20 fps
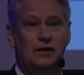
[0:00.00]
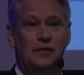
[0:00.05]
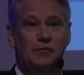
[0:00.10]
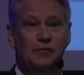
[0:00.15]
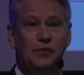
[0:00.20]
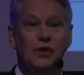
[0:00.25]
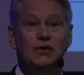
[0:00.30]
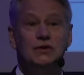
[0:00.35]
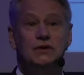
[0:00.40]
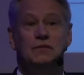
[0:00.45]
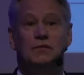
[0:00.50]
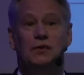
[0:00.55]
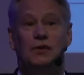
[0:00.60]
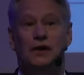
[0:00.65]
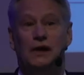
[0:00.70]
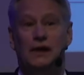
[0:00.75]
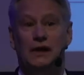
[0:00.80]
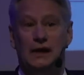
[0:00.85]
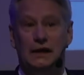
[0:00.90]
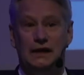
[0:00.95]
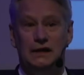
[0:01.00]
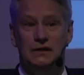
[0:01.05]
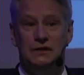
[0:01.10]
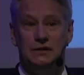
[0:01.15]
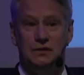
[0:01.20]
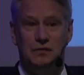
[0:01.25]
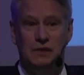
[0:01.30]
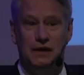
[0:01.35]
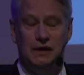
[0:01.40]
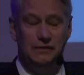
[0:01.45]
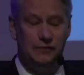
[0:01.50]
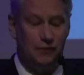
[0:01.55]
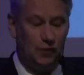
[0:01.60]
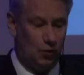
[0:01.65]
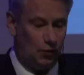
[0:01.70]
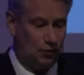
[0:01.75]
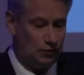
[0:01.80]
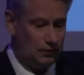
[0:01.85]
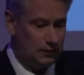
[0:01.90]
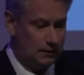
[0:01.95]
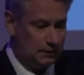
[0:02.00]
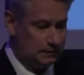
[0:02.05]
possible at least to be involved.